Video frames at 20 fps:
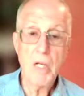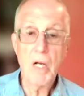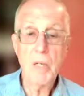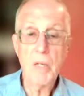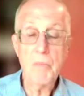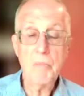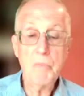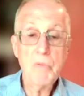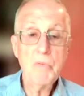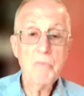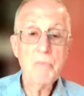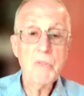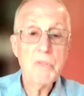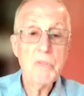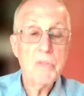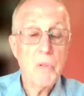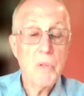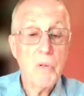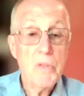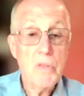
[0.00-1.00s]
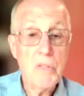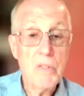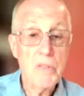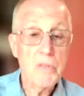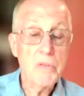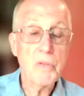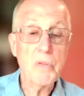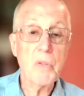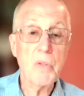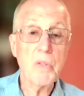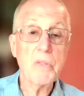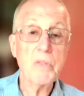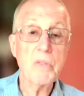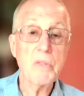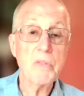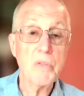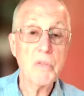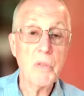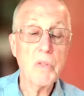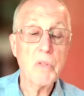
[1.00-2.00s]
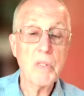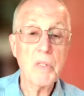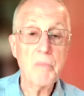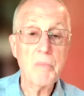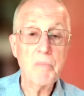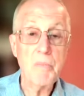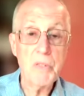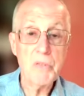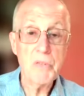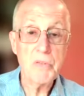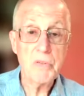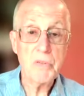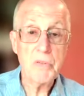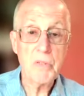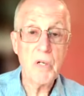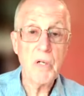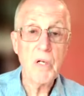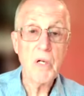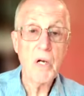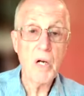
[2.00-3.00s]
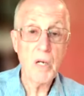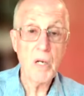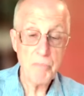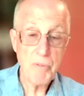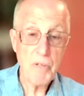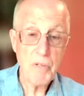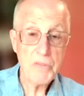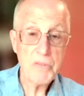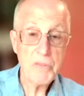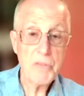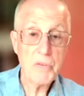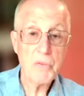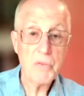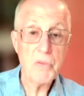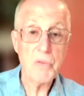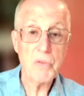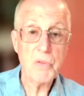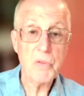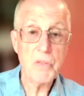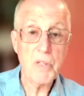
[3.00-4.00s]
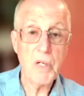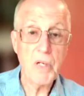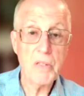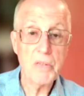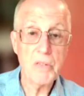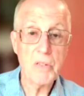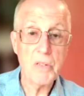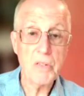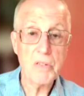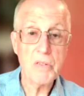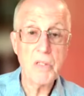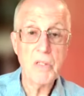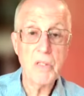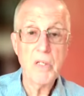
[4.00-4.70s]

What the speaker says: a movement started in New York to start a commission on prosecutorial conduct.